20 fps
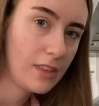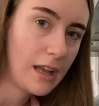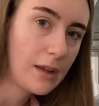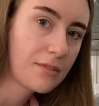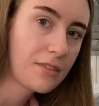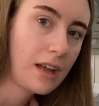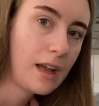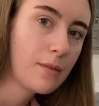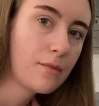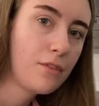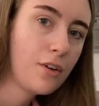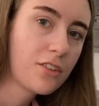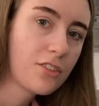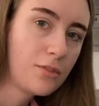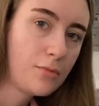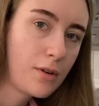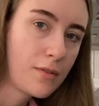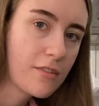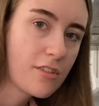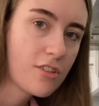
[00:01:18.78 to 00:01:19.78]
Now time for
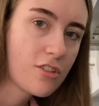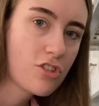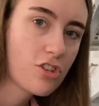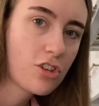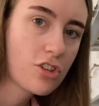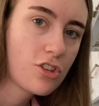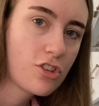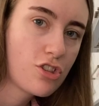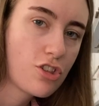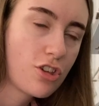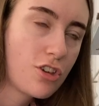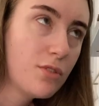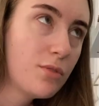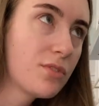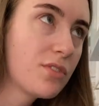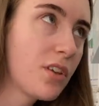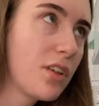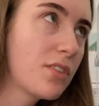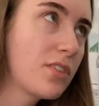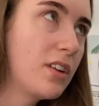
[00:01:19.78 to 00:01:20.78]
some orange
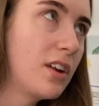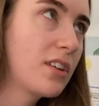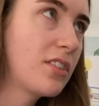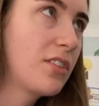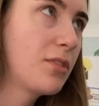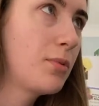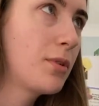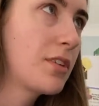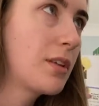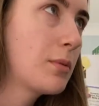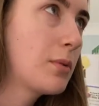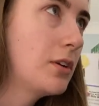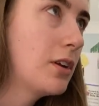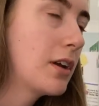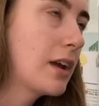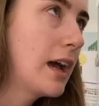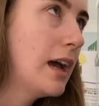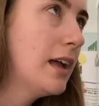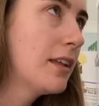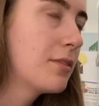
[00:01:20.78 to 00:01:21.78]
juice, so that is what I'm going
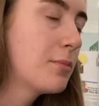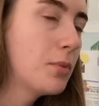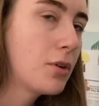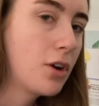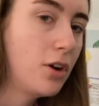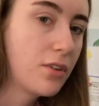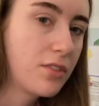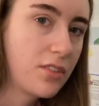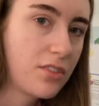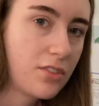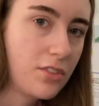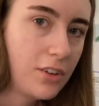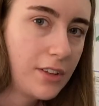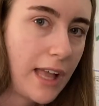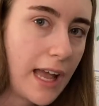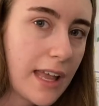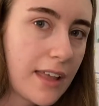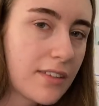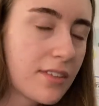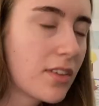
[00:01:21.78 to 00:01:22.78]
to get because it's so
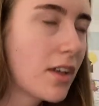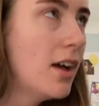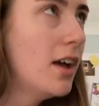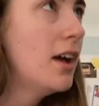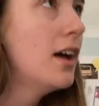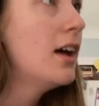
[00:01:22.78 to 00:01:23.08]
nice